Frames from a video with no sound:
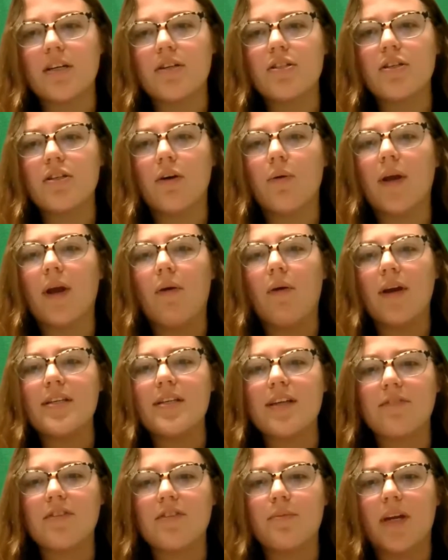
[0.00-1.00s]
So we always
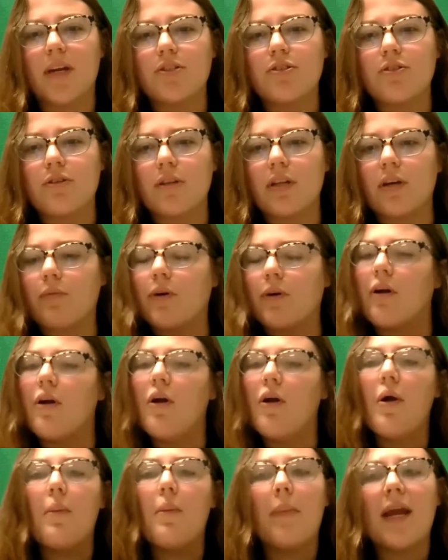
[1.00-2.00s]
have to make sure that we're
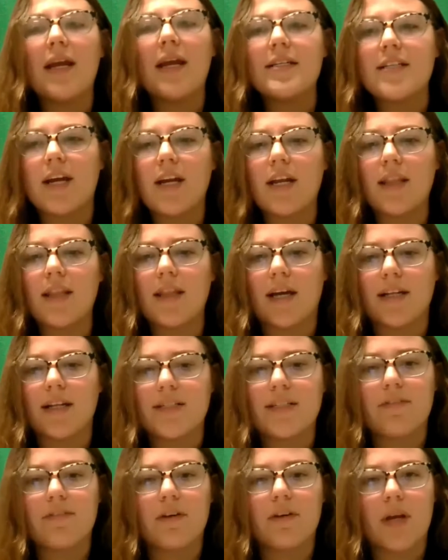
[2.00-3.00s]
maintaining that
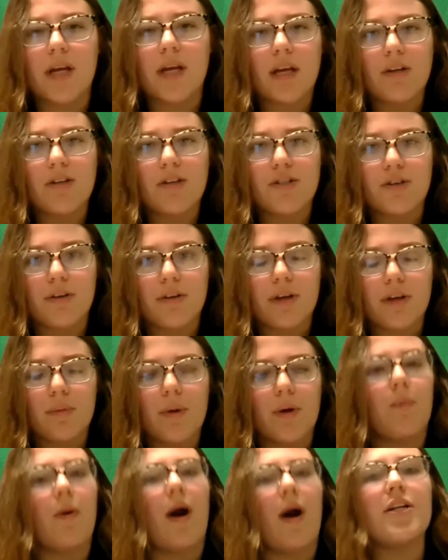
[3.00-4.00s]
stuff and making sure that
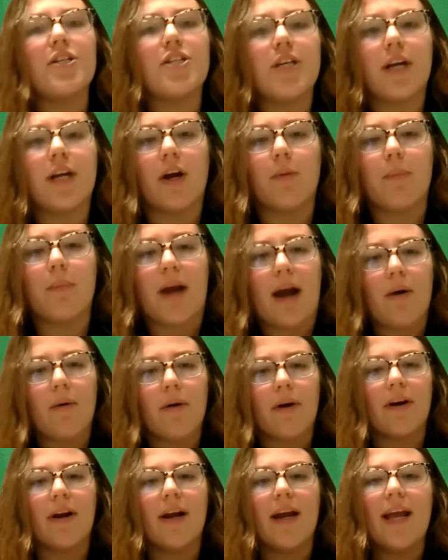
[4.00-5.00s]
we're watching our
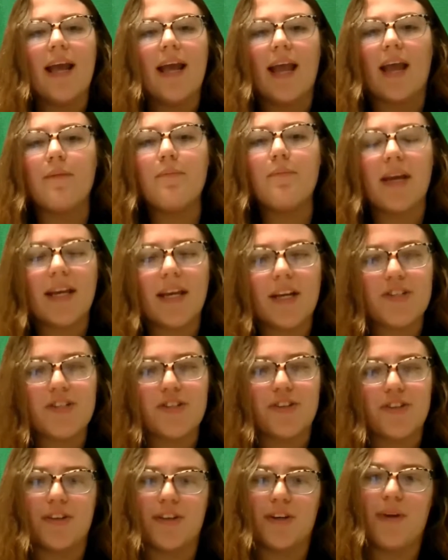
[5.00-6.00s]
power and making
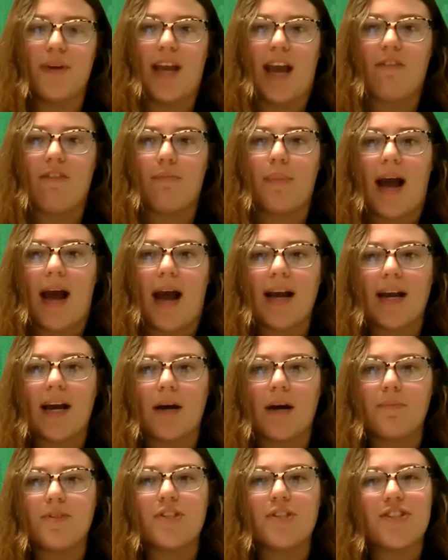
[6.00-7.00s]
sure that we have
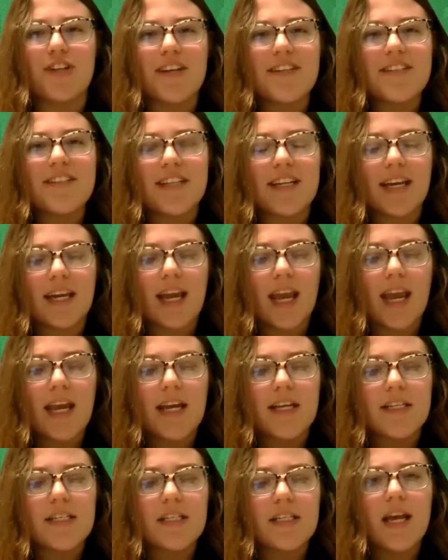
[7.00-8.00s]
backups just in
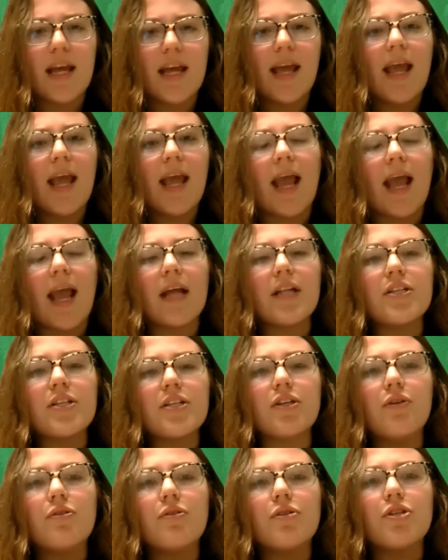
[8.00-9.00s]
case. And
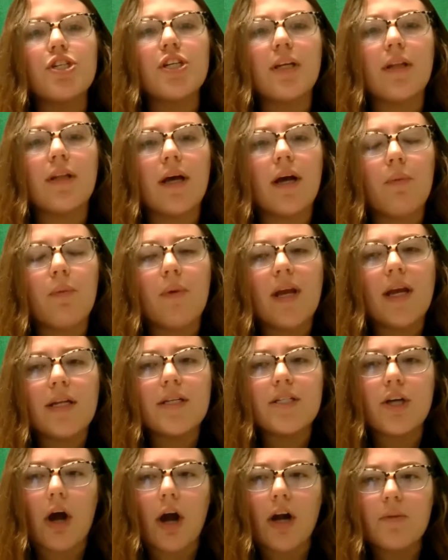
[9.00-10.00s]
so, Sheila, we had
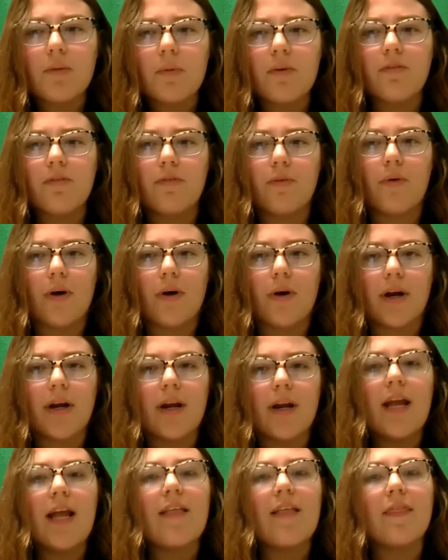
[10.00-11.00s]
talked before
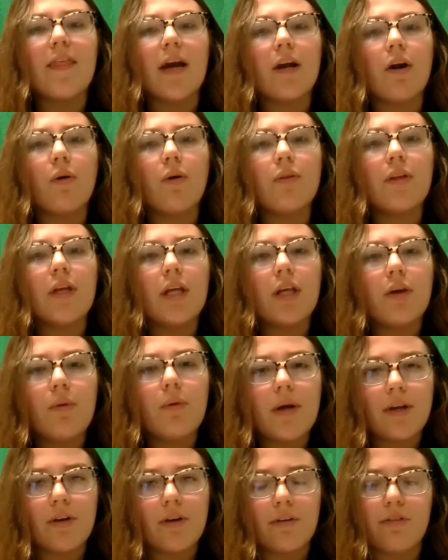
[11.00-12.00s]
that only you
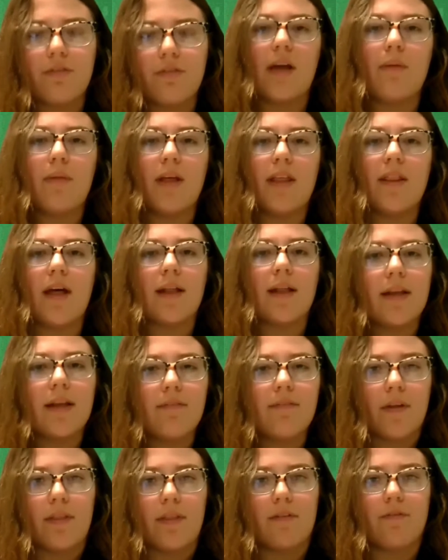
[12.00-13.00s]
and your family that
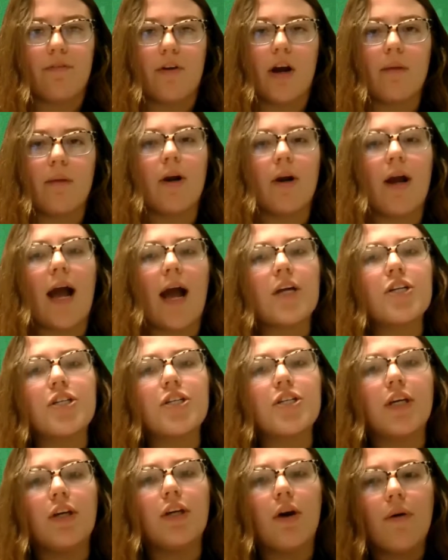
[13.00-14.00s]
live on the farm are
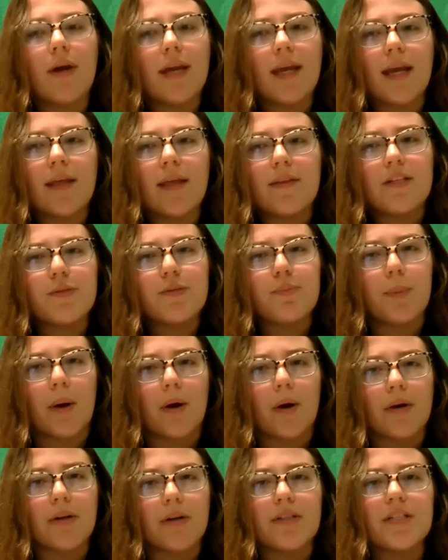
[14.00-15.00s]
actually going in these
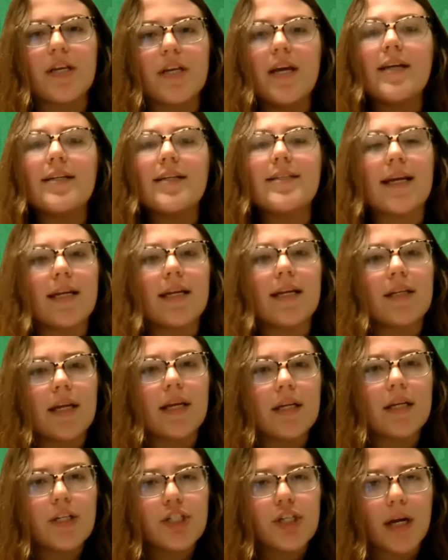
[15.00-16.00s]
barns day to day
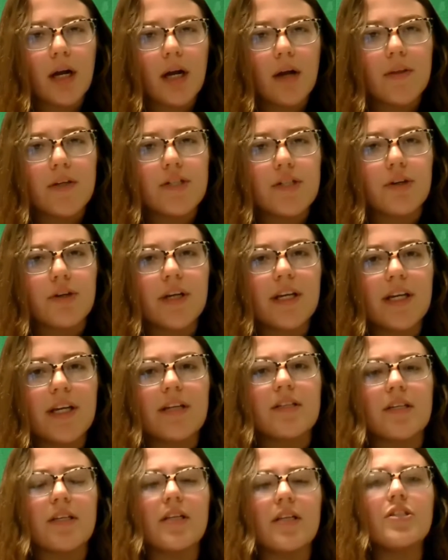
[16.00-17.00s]
to check on the
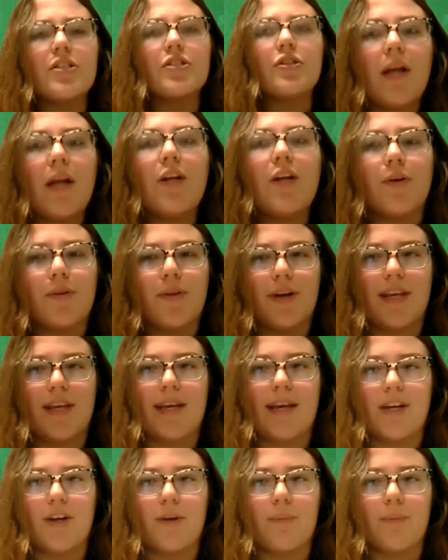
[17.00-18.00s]
turkeys. And when you're
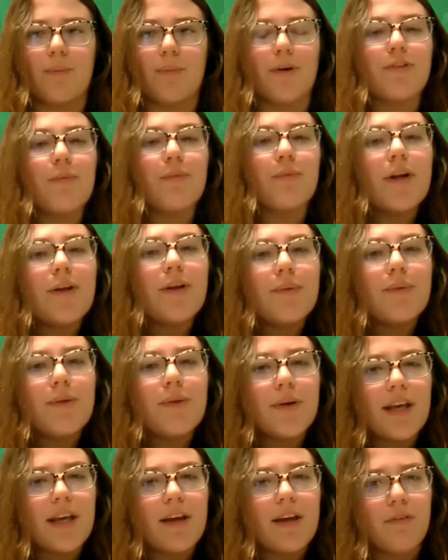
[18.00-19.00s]
looking at your birds, what are you
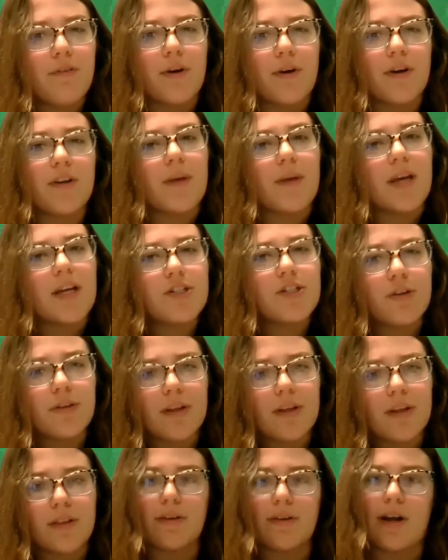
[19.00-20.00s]
looking for to make sure
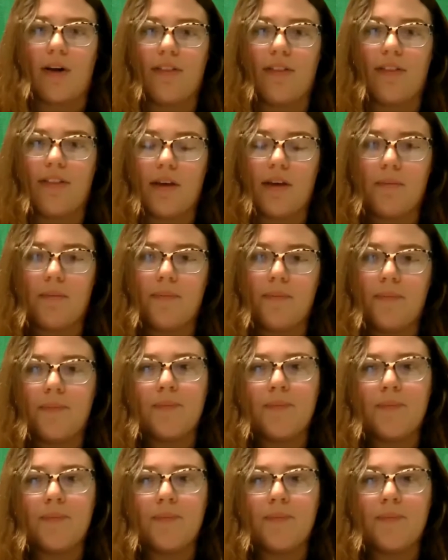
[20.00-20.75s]
that they're healthy?